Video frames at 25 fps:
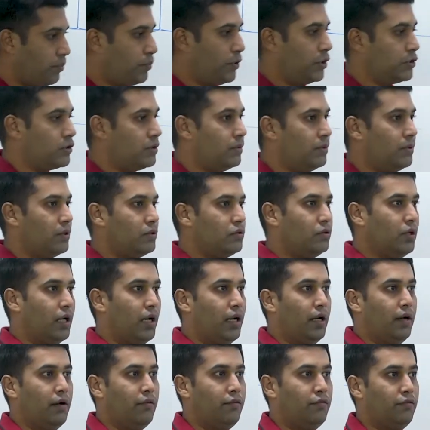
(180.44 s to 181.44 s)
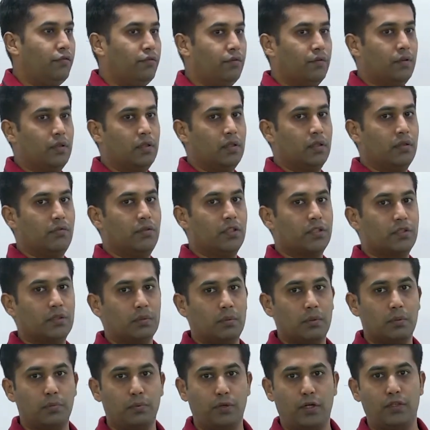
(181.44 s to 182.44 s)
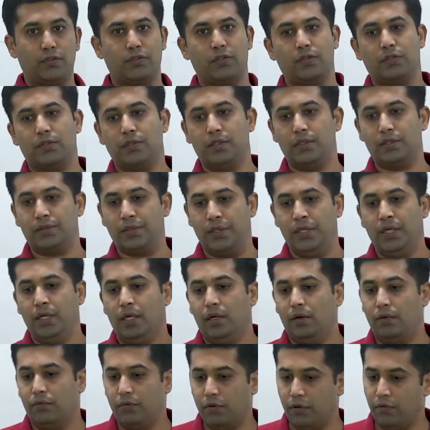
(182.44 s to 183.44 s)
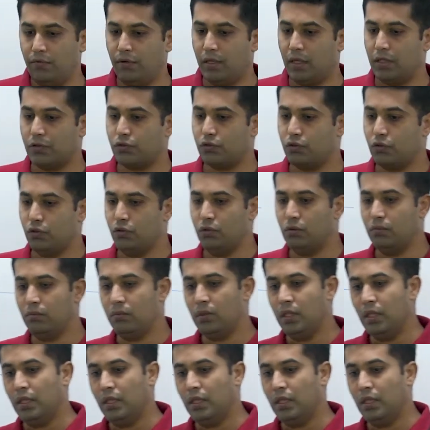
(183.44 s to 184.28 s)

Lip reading: possible to have reversible processes, we will assume